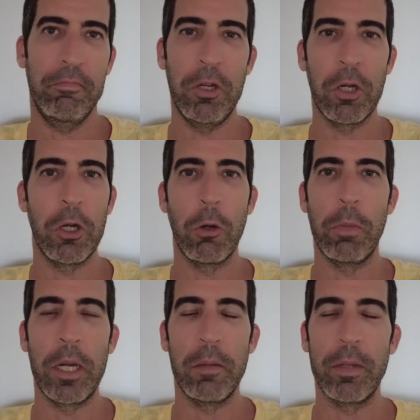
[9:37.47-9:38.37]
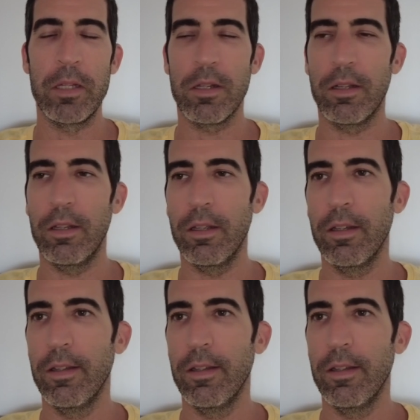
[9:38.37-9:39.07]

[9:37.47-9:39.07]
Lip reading: a nobody, basically.